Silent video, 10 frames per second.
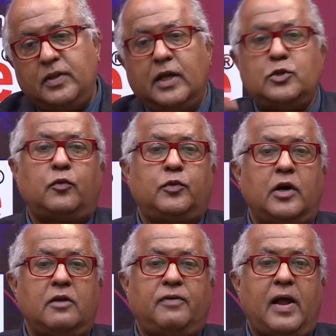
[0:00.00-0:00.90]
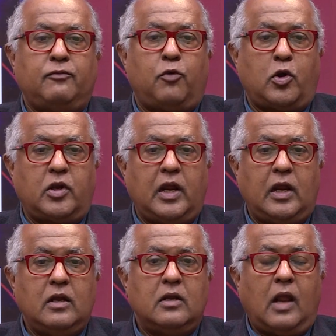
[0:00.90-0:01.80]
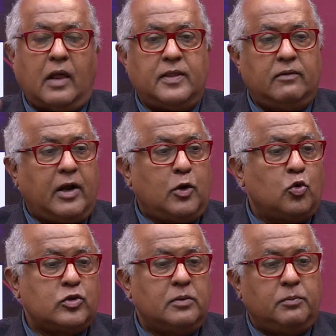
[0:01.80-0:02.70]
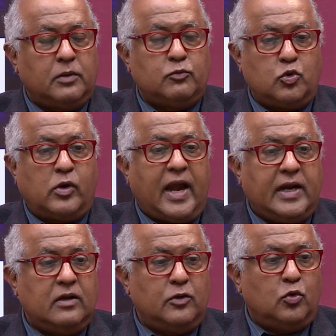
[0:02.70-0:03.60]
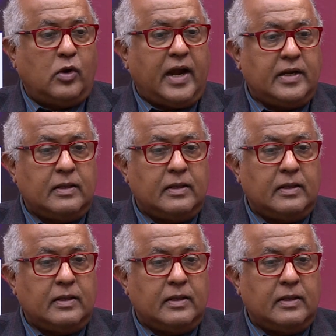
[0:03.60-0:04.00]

the age of 35, 40, and they've had no symptoms, you guide